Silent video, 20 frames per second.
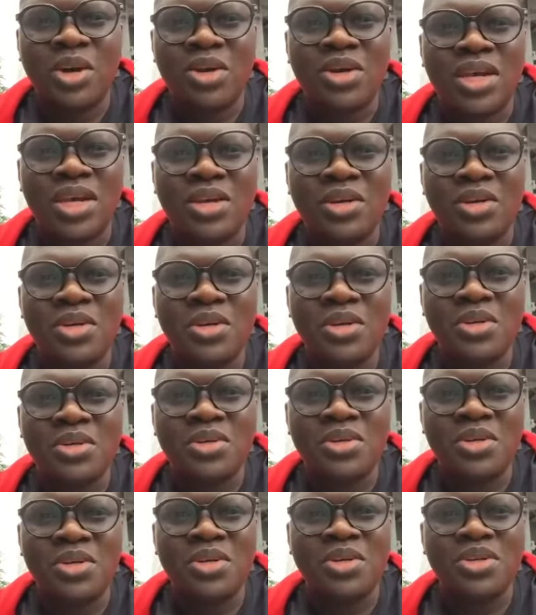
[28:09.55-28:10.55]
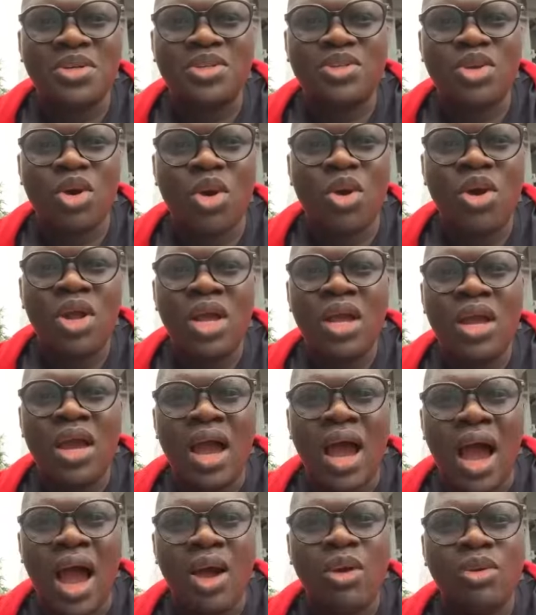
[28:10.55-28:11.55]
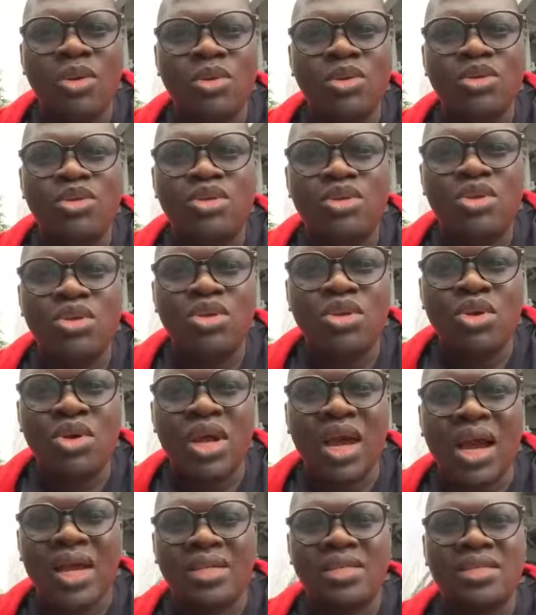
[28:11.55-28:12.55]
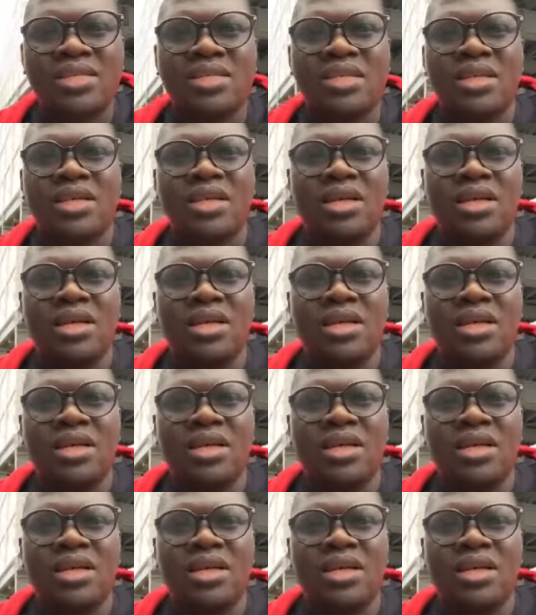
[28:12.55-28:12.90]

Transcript: MJ says I'm in London. MJ.